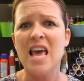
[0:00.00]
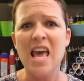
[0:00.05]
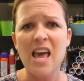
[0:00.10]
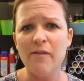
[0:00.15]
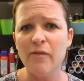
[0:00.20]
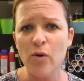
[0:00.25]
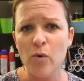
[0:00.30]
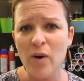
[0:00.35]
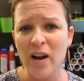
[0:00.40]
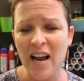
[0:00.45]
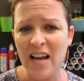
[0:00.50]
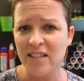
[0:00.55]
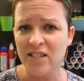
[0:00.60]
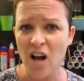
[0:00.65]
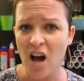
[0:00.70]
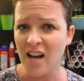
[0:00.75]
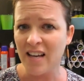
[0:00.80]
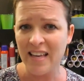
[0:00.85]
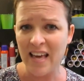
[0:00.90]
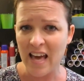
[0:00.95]
Even when I
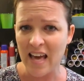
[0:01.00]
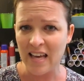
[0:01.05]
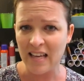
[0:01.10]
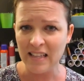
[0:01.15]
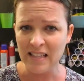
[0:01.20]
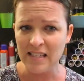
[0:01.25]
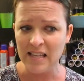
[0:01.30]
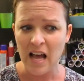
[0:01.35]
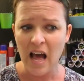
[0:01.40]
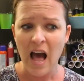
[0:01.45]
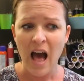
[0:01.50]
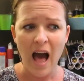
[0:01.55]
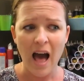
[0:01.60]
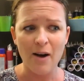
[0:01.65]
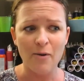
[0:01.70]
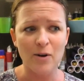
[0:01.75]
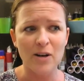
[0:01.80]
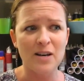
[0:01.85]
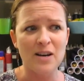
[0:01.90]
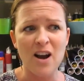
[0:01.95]
taught kids,
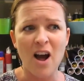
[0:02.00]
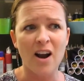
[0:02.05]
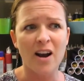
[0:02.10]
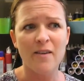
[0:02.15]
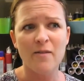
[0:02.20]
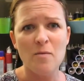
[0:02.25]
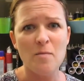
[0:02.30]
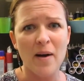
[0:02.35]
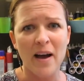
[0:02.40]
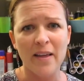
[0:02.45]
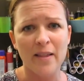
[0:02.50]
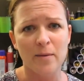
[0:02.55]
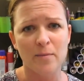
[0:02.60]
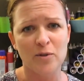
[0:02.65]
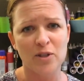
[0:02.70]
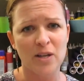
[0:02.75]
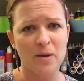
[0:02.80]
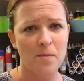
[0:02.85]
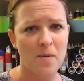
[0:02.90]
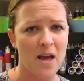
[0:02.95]
I would not even buy them
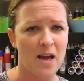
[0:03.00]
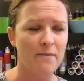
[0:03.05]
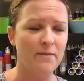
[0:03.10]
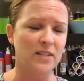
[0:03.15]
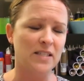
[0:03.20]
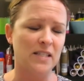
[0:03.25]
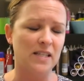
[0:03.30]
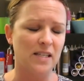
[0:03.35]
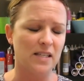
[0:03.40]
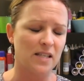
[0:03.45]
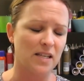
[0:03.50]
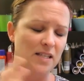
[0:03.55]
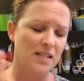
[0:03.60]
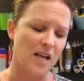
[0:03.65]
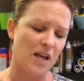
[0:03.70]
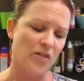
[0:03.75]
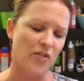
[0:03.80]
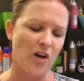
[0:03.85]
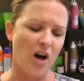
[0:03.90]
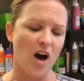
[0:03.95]
cheap canvases because
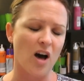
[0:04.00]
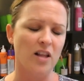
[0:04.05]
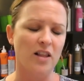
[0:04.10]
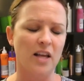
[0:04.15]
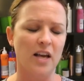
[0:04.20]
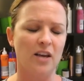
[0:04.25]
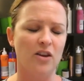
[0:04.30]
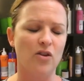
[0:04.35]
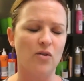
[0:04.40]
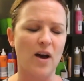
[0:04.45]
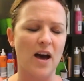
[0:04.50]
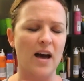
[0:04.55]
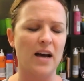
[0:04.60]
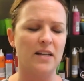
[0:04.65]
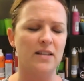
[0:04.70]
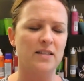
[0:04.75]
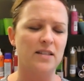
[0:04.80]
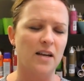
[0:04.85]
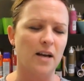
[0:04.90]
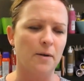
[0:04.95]
I thought like you
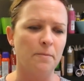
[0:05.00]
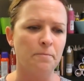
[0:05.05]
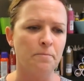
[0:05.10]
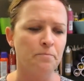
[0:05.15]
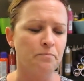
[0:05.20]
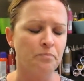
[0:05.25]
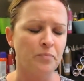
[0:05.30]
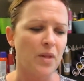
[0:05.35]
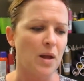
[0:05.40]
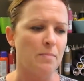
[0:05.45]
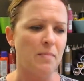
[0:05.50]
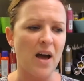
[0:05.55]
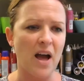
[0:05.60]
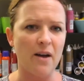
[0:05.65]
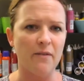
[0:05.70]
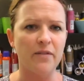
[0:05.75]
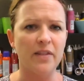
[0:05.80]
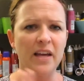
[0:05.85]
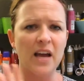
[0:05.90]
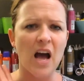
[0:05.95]
had to buy
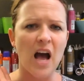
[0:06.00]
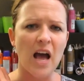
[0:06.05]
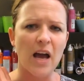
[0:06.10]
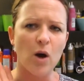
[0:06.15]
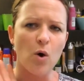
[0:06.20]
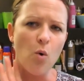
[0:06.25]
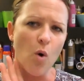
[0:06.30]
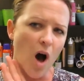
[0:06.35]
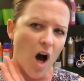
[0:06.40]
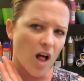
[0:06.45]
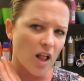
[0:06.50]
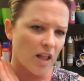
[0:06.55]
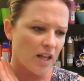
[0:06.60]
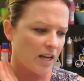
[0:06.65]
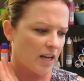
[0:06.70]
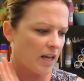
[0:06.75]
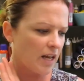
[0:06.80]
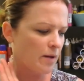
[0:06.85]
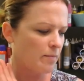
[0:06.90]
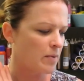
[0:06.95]
everything high
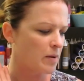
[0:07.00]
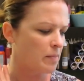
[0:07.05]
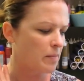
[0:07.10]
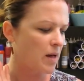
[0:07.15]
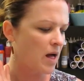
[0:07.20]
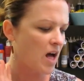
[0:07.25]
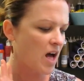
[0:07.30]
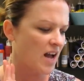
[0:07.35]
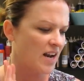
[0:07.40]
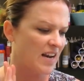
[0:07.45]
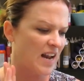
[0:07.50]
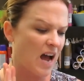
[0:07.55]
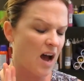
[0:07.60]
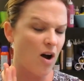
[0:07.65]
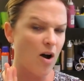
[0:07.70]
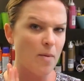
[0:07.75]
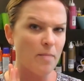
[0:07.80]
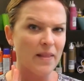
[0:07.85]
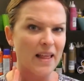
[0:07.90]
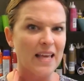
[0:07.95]
quality and blah, blah. And now
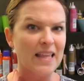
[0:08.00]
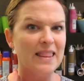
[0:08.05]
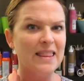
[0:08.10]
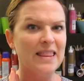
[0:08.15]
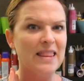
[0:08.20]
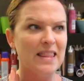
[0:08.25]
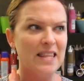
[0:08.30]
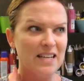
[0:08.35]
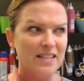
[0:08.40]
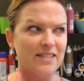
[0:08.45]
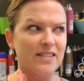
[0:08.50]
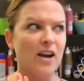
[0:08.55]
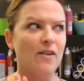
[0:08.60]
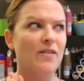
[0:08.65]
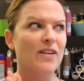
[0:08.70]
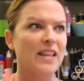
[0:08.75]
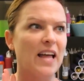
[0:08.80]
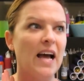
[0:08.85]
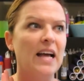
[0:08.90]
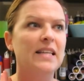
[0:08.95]
I'm like
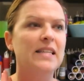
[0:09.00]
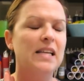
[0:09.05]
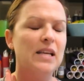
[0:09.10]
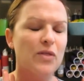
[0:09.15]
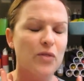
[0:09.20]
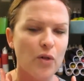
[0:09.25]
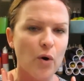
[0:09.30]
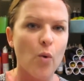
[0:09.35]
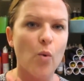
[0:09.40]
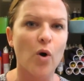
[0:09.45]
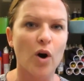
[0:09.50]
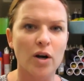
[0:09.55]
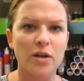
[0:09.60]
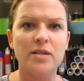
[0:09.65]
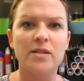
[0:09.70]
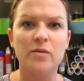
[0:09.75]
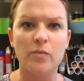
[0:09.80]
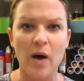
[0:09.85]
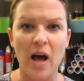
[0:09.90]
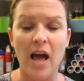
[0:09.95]
discovered that is like the
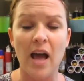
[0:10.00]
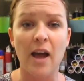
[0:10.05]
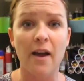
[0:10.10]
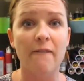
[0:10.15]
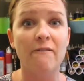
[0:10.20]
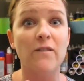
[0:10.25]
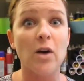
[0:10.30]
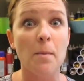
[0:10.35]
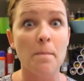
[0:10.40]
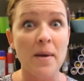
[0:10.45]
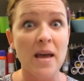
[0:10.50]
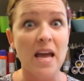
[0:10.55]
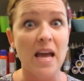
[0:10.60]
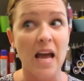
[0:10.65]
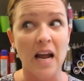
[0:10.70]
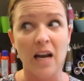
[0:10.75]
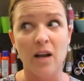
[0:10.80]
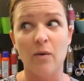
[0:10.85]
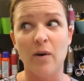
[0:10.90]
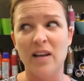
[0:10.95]
worst way for me
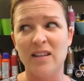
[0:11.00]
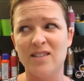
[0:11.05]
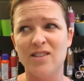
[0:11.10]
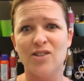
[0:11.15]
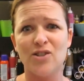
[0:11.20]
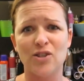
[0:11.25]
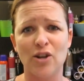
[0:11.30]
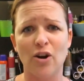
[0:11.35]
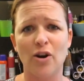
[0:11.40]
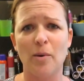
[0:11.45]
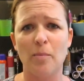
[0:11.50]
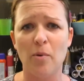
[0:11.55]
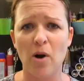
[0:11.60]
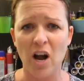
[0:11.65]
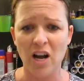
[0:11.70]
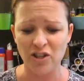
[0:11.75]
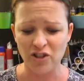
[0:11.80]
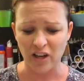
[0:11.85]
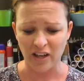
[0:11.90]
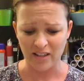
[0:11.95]
anyways to start a
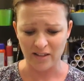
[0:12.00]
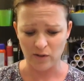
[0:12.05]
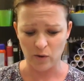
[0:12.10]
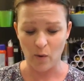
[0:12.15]
project.